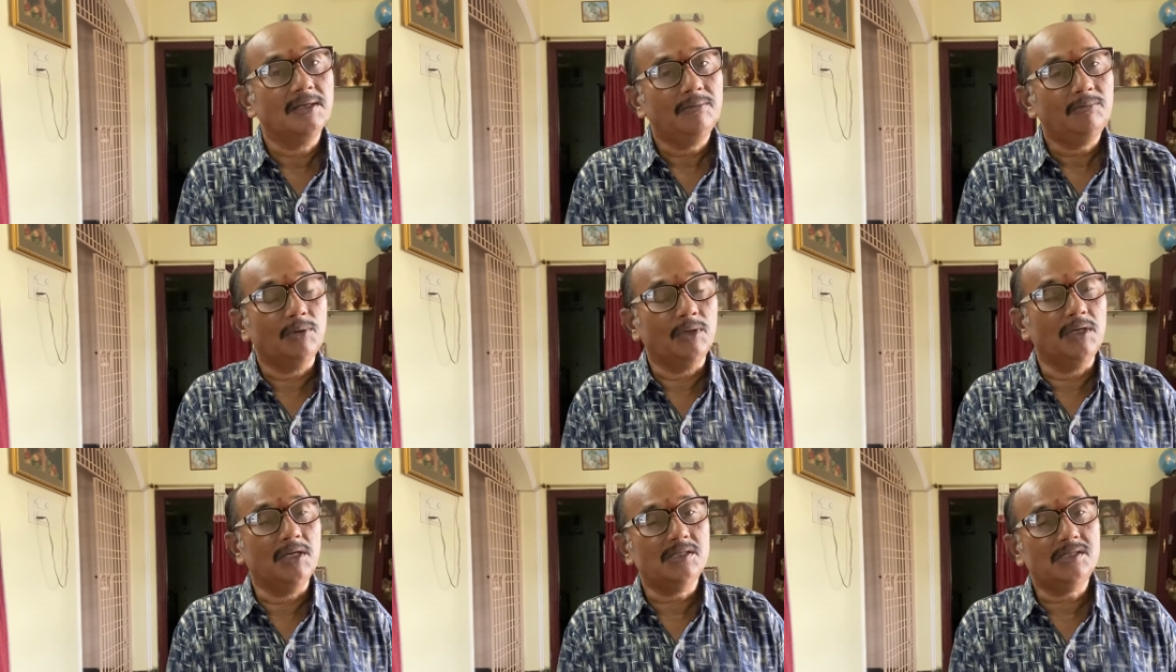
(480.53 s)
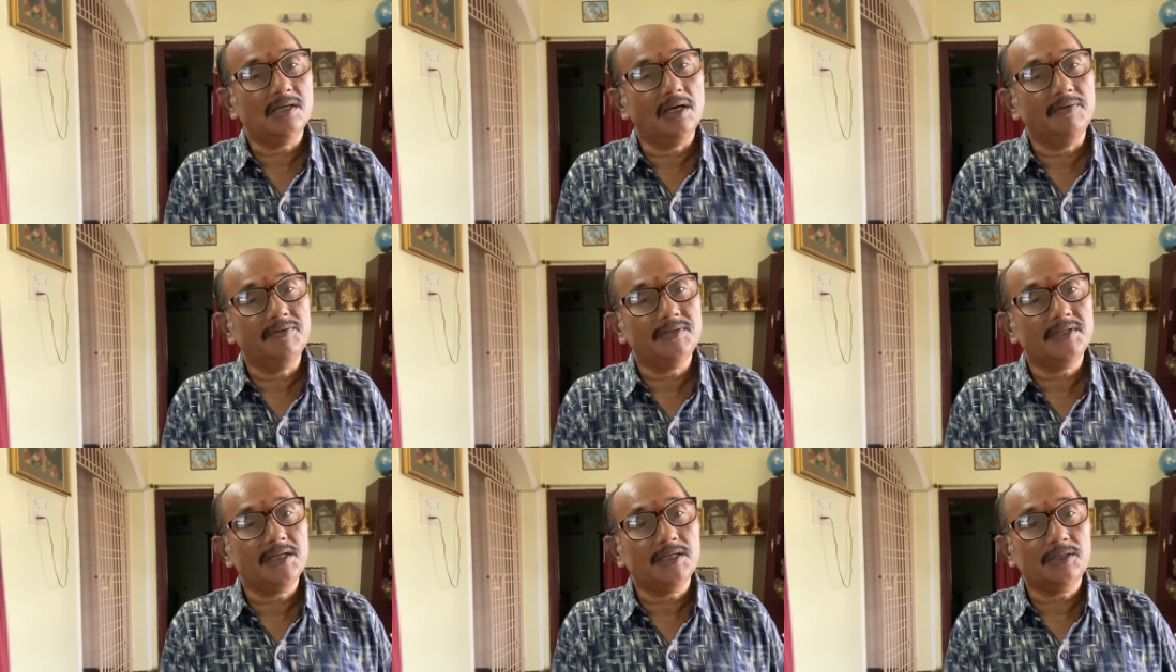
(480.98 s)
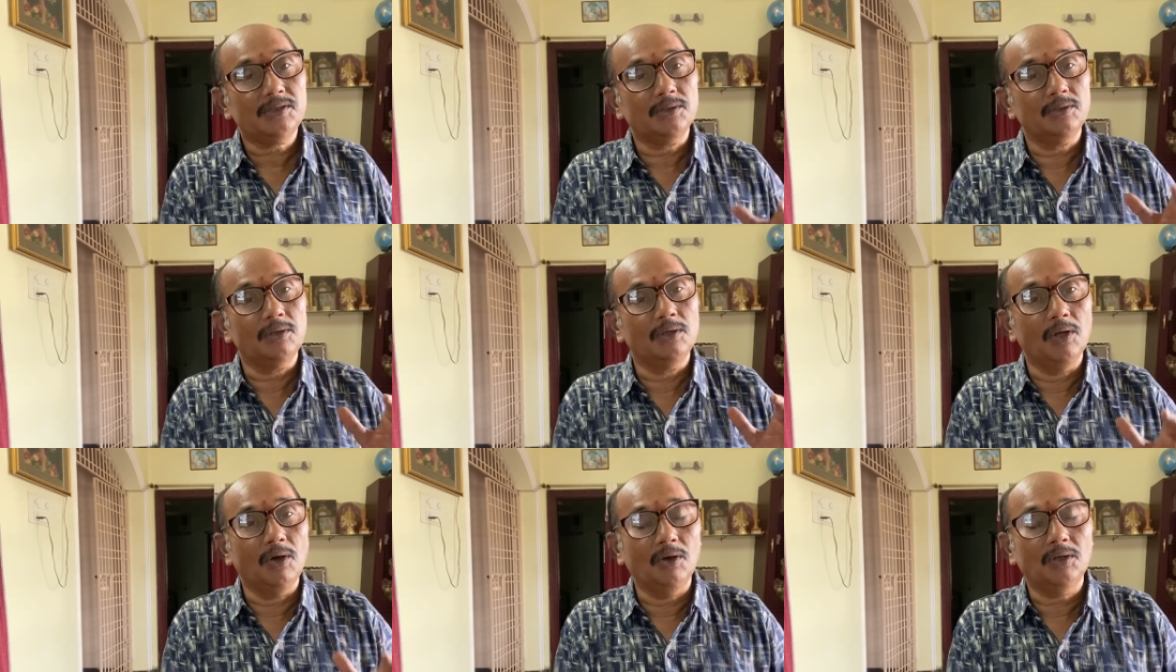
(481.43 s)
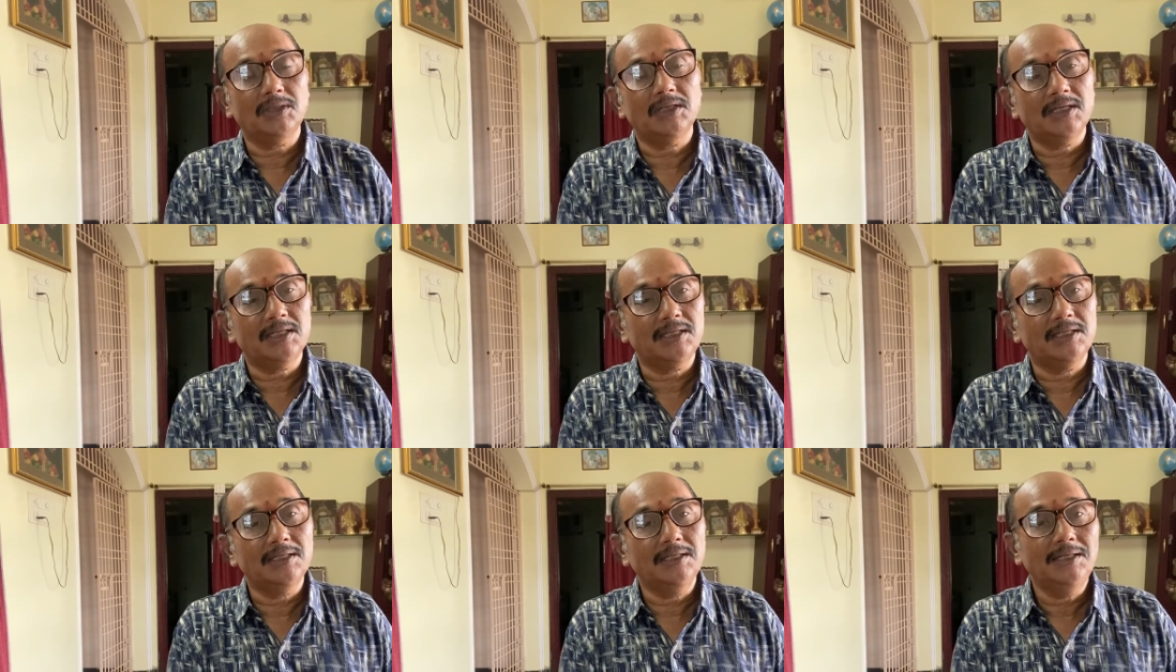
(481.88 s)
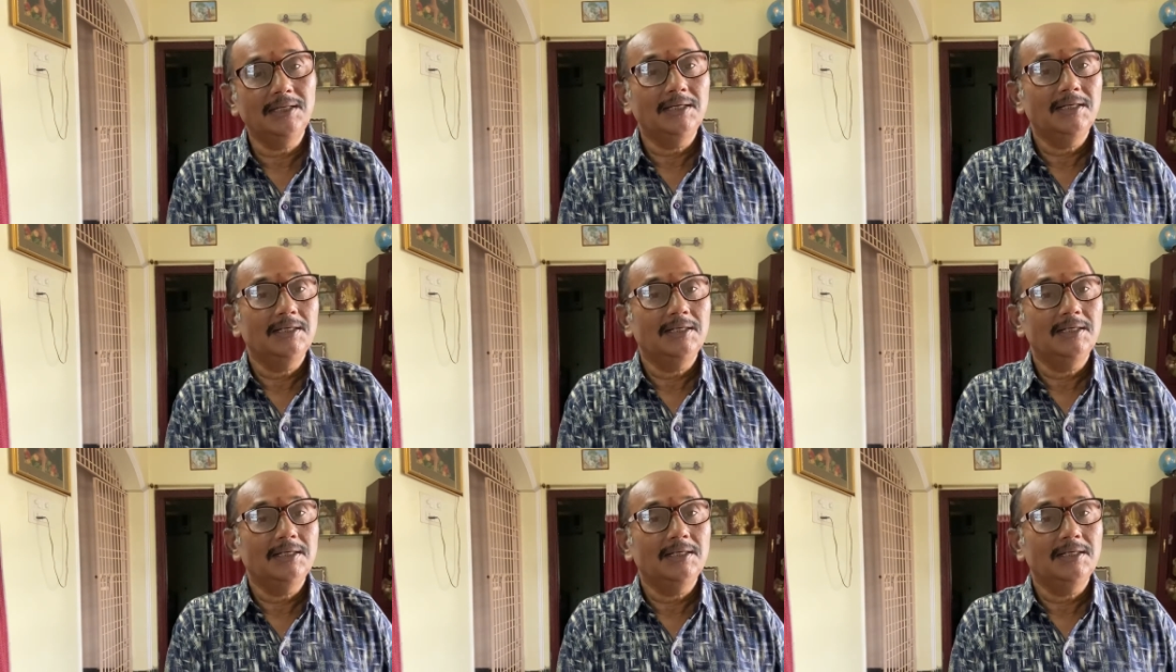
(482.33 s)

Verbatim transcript: Police officers should know that uh,